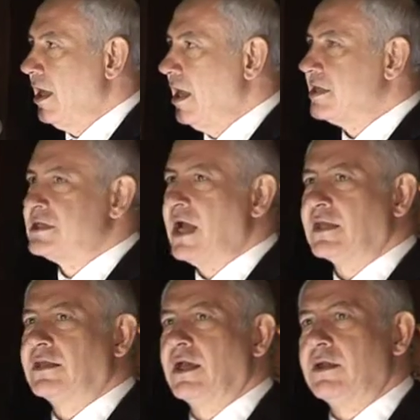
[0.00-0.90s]
it's
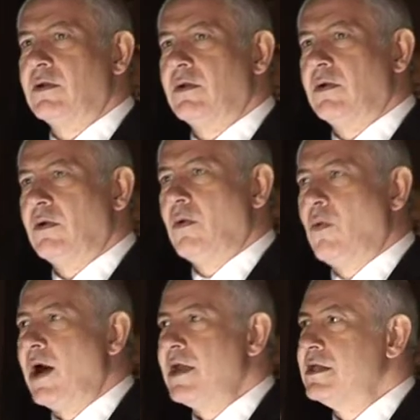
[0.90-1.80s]
not that
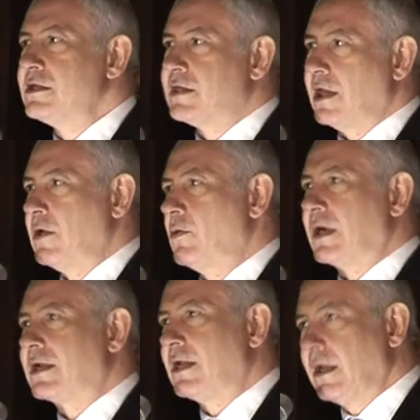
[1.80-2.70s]
1 in 10
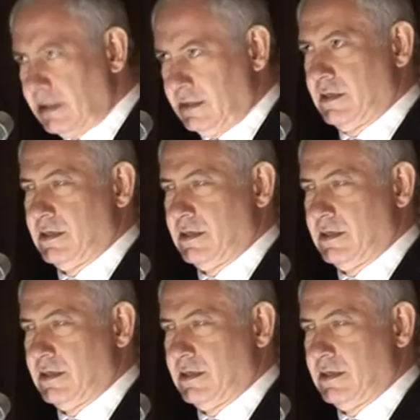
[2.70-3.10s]
were killed.